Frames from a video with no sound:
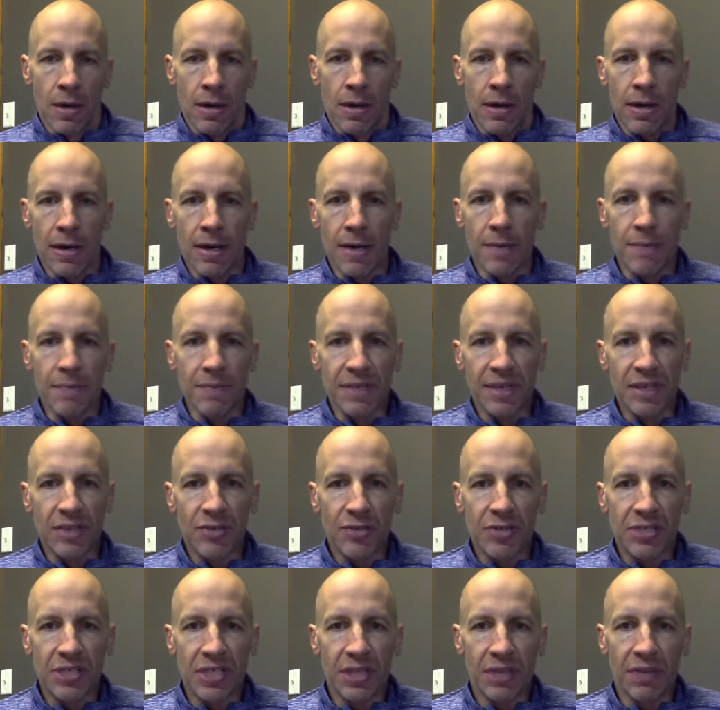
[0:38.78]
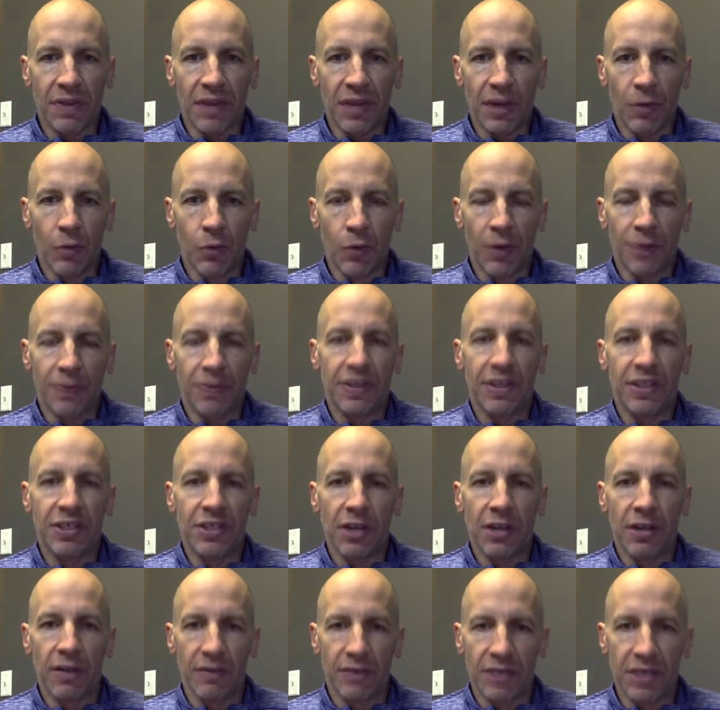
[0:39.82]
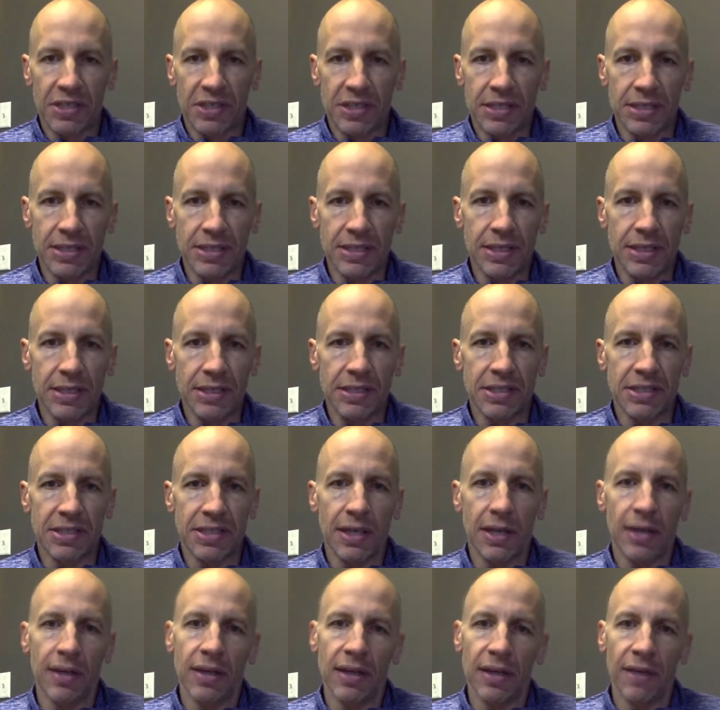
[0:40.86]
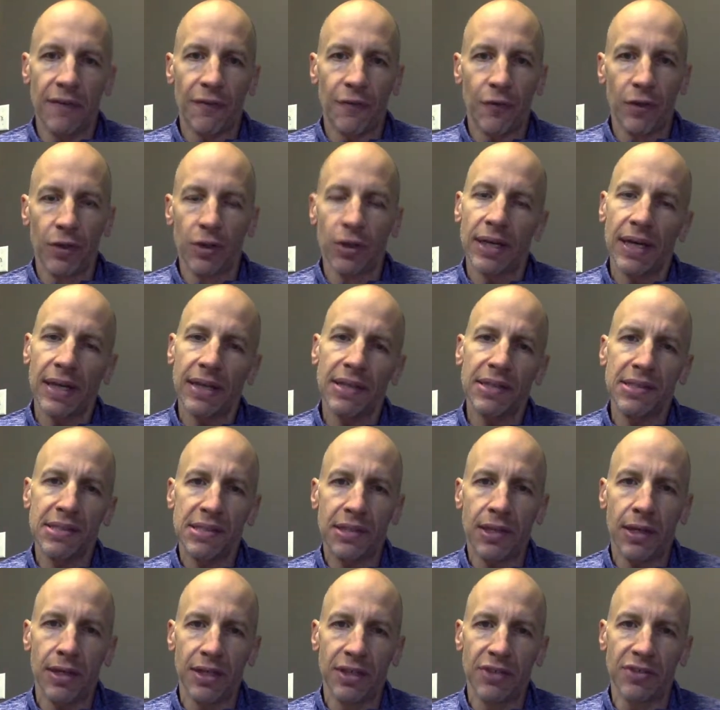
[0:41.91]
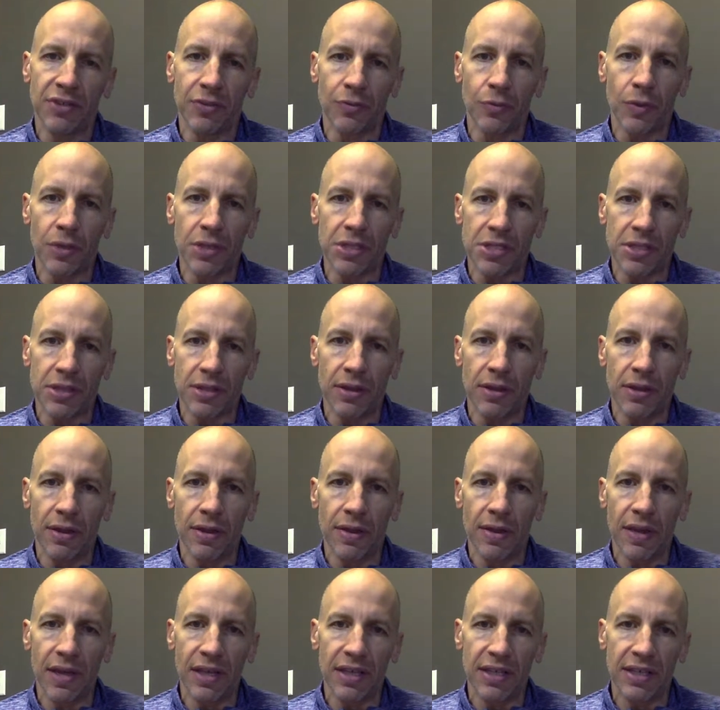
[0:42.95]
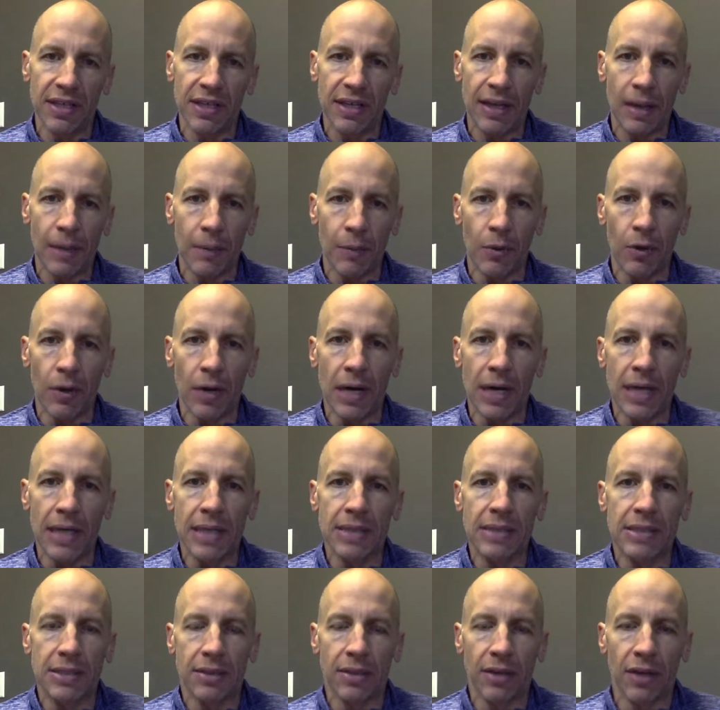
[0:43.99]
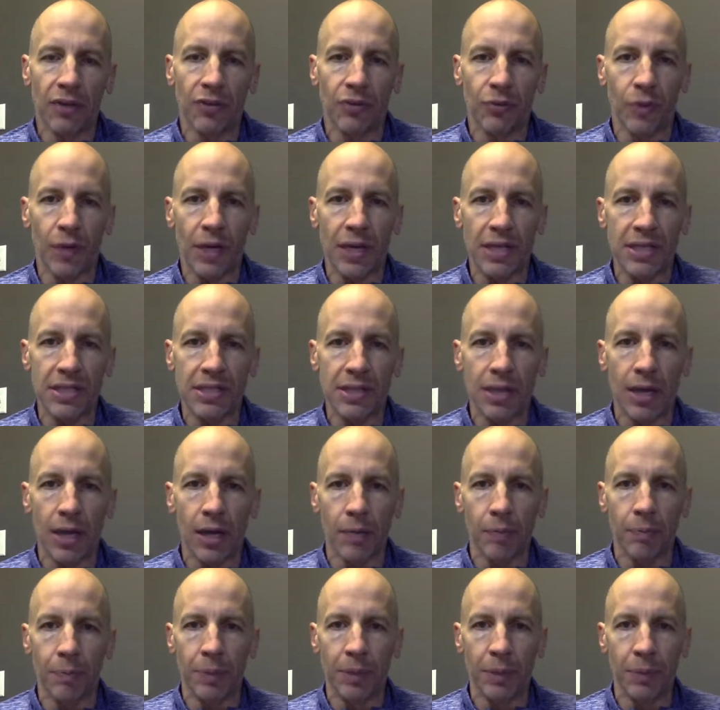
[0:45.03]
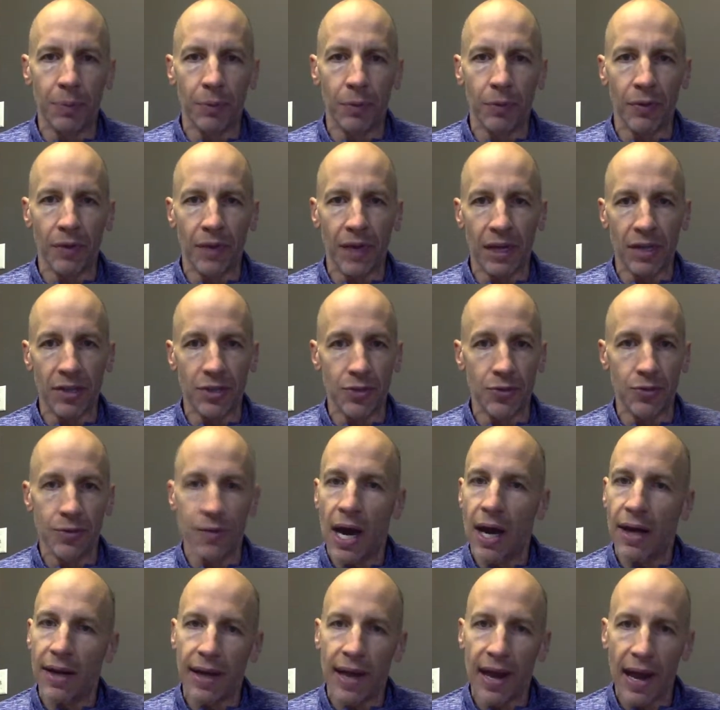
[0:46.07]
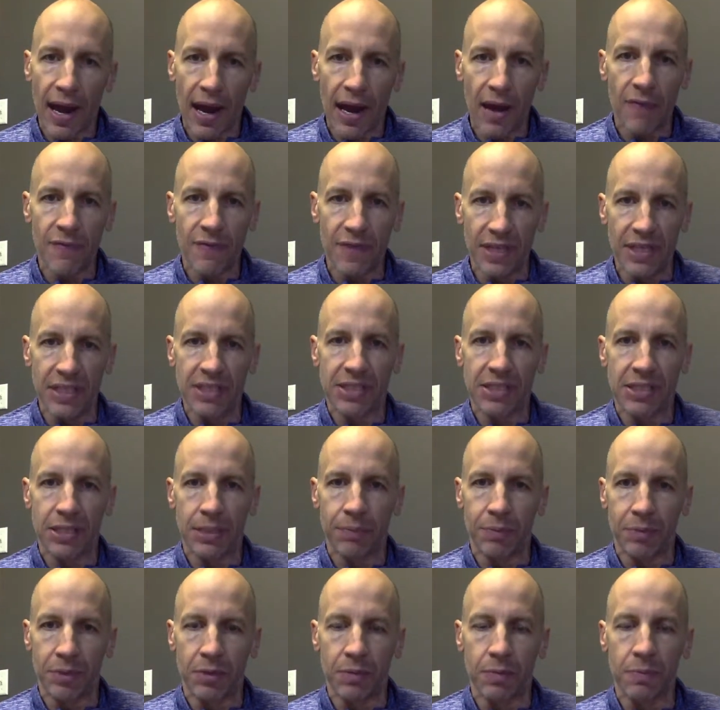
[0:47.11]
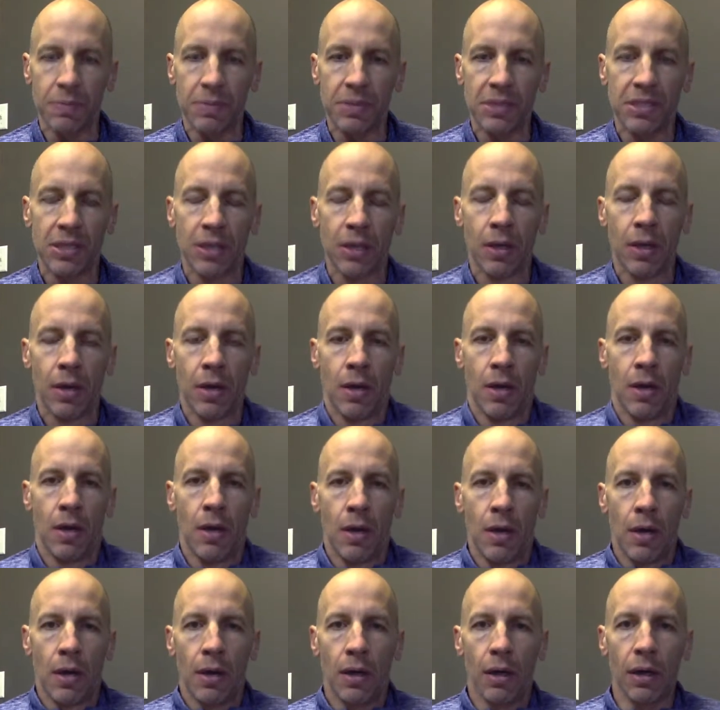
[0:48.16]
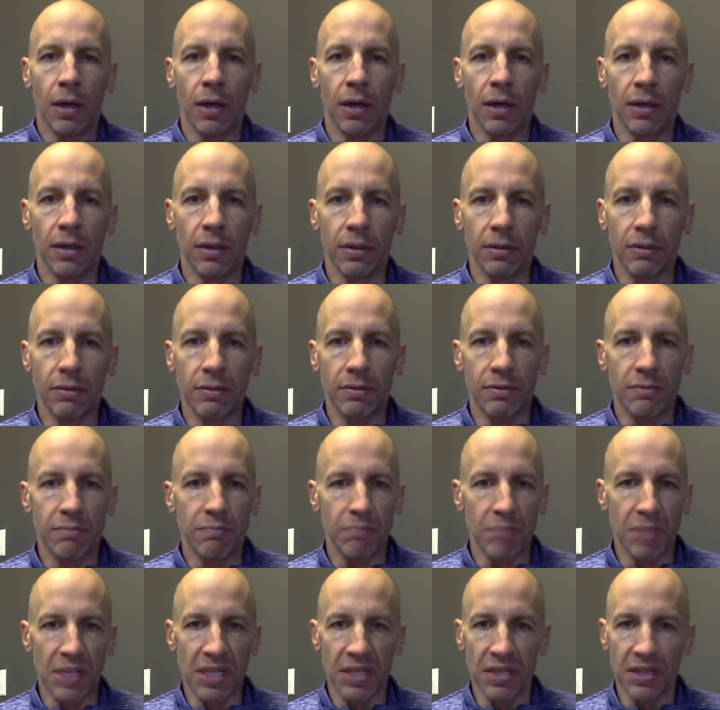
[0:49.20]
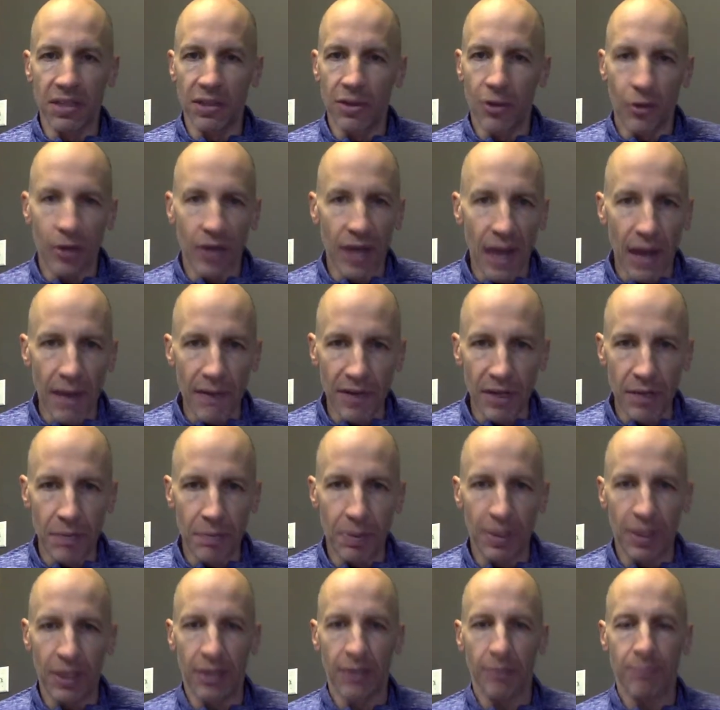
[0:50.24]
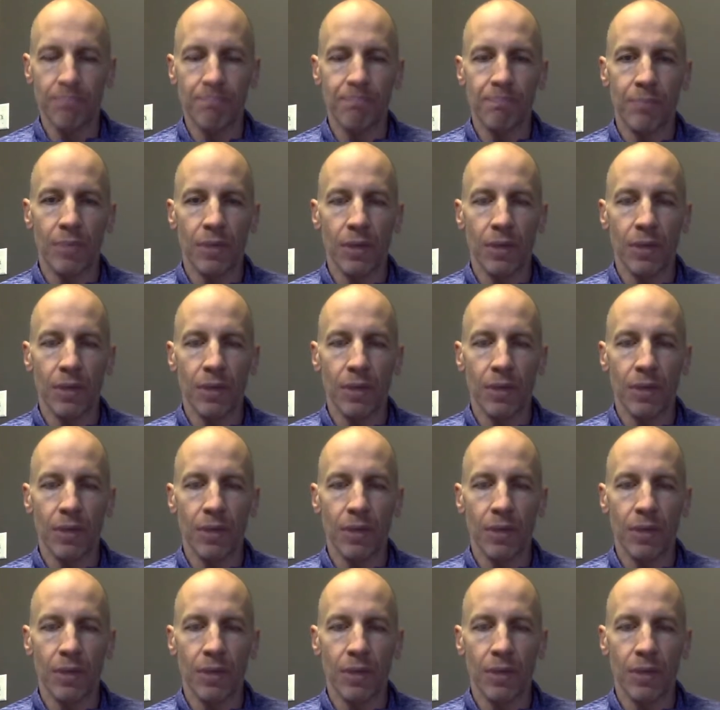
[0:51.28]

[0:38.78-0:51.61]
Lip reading: The interesting thing with degenerative disc disease is that if we look at the studies in which they did MRIs and X-rays on people that do not have any symptoms, meaning they don't have any pain,